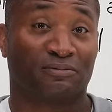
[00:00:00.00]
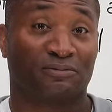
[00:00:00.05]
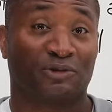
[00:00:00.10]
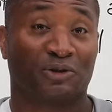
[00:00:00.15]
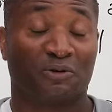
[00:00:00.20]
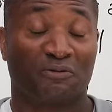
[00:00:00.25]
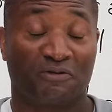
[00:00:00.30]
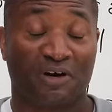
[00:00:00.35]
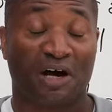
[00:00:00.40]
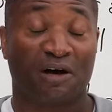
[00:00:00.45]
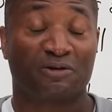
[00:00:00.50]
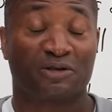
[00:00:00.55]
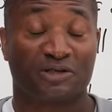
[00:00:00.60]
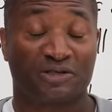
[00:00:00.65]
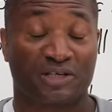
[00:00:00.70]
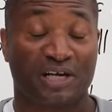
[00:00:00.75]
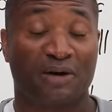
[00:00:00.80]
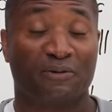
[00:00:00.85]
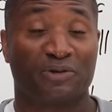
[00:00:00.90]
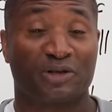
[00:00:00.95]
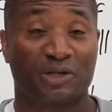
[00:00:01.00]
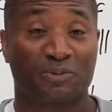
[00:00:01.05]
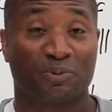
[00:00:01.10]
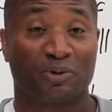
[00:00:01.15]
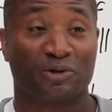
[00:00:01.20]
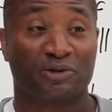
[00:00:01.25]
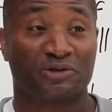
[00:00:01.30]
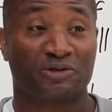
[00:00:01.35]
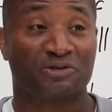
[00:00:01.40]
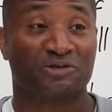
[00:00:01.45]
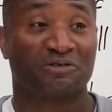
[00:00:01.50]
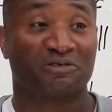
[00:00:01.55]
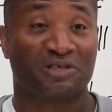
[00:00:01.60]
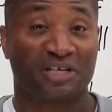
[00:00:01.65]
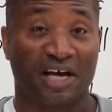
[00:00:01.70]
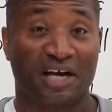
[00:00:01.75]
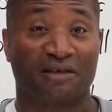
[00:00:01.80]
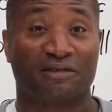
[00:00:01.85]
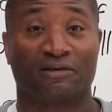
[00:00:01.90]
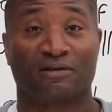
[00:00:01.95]
You vow to stay with this person till
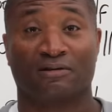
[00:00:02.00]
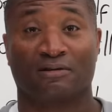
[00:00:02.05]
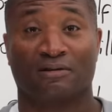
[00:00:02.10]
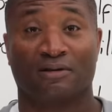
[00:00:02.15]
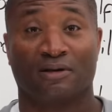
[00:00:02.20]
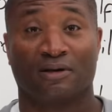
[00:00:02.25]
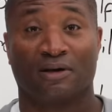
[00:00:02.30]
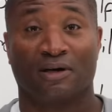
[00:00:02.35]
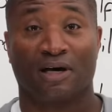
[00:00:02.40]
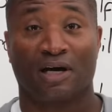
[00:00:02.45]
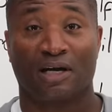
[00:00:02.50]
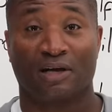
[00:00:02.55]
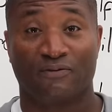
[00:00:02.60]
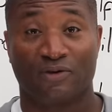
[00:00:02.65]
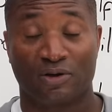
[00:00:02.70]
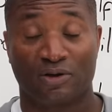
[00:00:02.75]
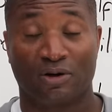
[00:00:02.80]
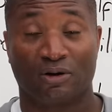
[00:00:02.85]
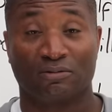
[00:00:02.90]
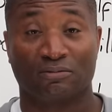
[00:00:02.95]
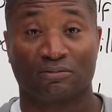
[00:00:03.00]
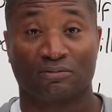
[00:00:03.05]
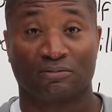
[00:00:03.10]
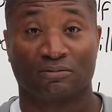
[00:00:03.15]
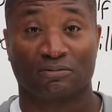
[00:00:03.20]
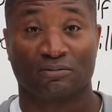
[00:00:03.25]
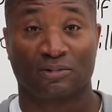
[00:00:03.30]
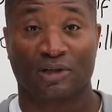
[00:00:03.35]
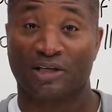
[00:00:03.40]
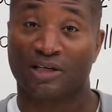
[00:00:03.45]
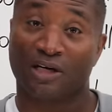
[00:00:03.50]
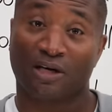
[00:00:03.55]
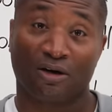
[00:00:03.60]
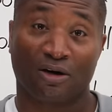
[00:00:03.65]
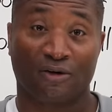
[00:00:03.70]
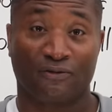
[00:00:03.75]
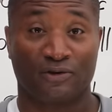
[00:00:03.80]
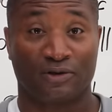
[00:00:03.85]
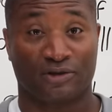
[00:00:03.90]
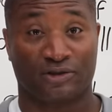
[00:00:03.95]
death. And if you don't, They take
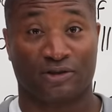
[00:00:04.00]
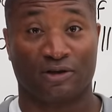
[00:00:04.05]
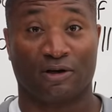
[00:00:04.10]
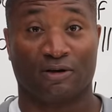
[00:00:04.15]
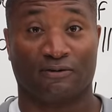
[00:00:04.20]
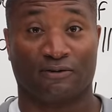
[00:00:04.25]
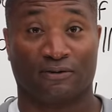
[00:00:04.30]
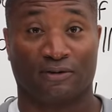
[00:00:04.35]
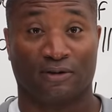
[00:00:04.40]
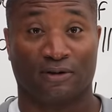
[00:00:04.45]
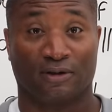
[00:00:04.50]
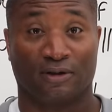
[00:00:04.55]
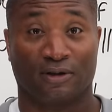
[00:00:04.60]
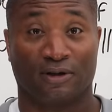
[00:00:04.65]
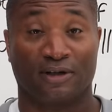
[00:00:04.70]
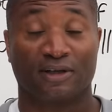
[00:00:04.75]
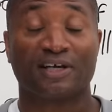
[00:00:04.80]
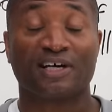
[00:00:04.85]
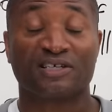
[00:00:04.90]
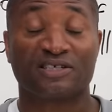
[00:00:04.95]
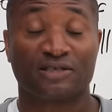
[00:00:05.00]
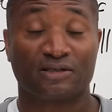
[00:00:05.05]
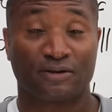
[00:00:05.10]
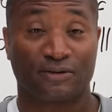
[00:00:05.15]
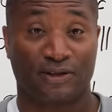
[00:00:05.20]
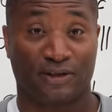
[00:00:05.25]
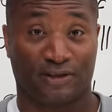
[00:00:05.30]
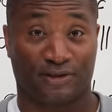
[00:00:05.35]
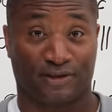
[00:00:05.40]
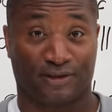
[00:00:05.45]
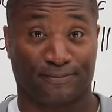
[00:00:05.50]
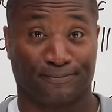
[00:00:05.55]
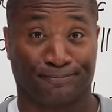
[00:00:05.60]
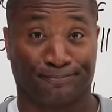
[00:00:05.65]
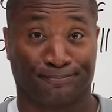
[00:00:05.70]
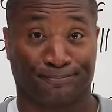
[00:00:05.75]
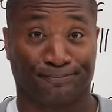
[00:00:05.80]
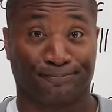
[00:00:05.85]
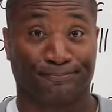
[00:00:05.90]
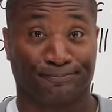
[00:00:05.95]
off your stuff. That's serious.
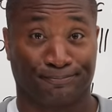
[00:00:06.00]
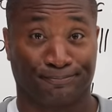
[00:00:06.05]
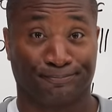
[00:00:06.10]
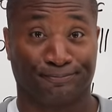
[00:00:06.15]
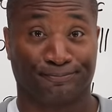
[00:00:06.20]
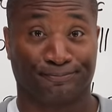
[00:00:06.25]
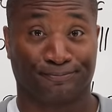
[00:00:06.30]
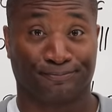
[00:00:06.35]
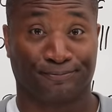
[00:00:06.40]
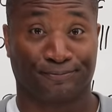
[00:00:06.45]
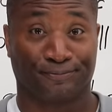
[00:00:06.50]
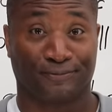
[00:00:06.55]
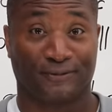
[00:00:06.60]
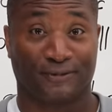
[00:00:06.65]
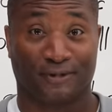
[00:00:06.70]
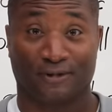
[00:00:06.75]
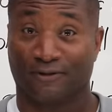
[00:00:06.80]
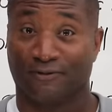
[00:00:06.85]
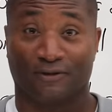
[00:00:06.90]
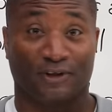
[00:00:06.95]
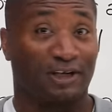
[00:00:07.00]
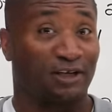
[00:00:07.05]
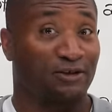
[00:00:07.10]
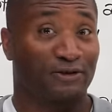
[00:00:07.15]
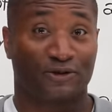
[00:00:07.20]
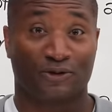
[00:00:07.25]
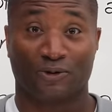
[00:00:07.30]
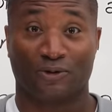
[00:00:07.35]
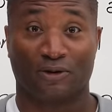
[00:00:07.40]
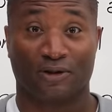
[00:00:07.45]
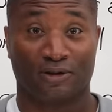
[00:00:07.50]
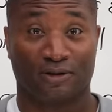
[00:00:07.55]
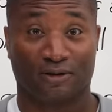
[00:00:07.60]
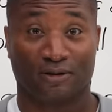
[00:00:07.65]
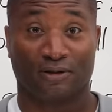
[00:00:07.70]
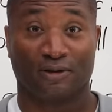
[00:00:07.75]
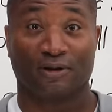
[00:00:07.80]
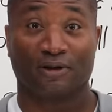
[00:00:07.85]
Mm-hmm. Forget the sword.